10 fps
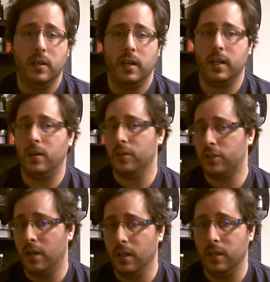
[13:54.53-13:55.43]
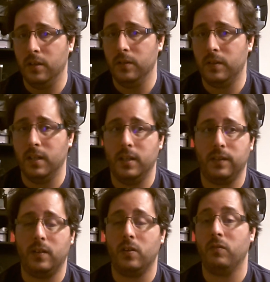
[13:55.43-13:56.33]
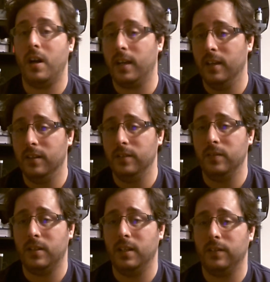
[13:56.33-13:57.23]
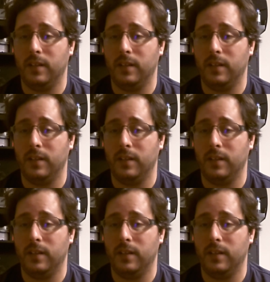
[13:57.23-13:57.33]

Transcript: I go to Charlotte and do things. I go to Rock Hill and do things.